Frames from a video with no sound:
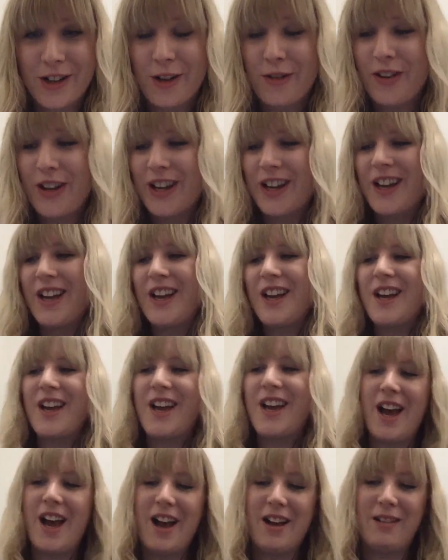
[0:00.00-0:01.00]
of it.
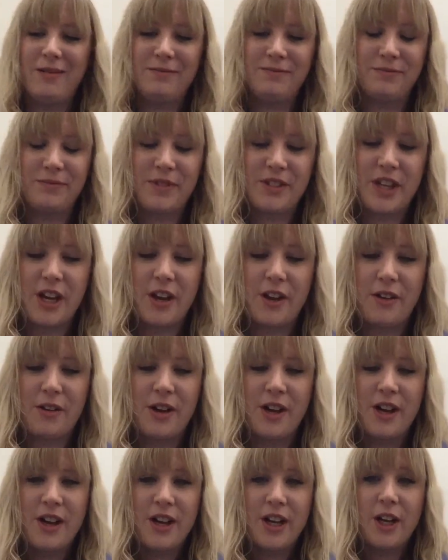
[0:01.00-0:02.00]
So
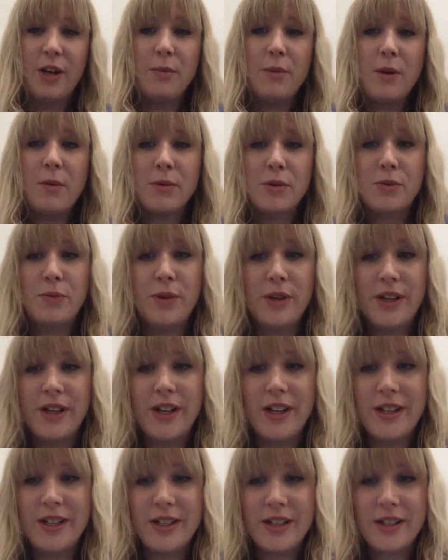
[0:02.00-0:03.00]
HumanOps
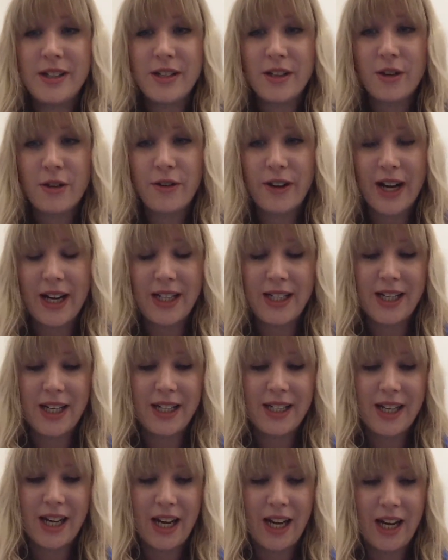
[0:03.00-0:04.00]
was
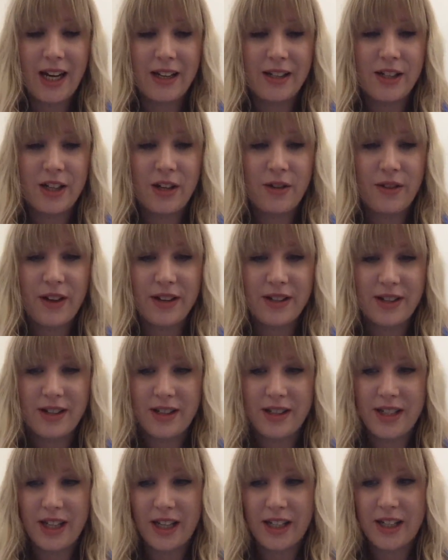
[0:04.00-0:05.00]
created in
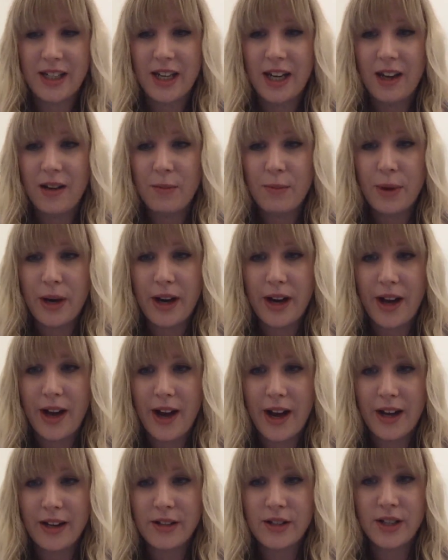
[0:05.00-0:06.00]
2016
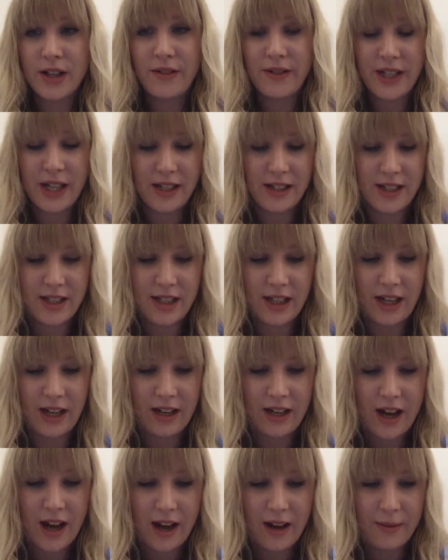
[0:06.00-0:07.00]
by Server
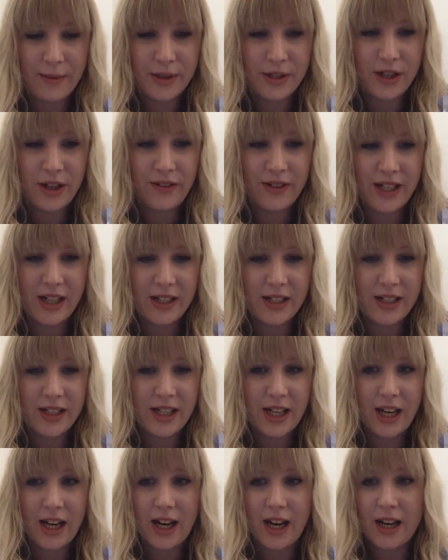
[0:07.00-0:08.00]
Density, and Server
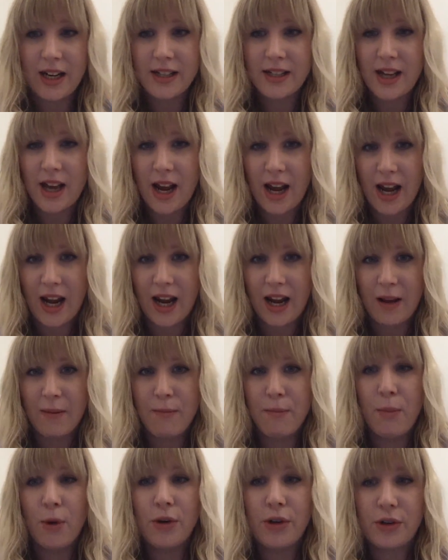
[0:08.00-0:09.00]
Density is a
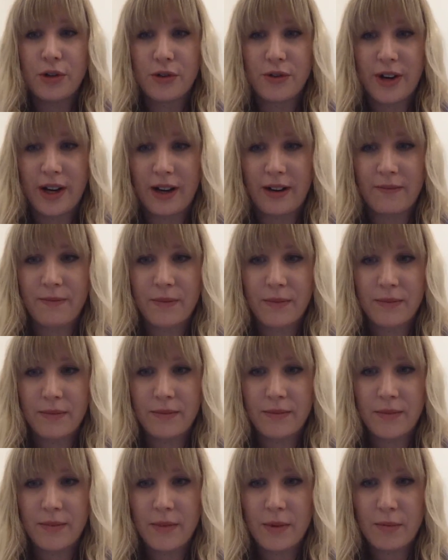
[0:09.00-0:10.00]
monitoring
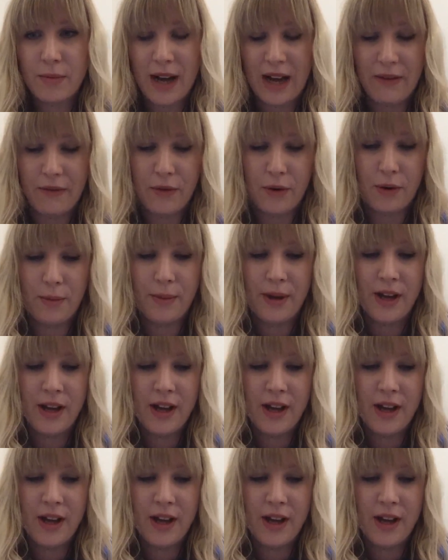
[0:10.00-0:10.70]
platform.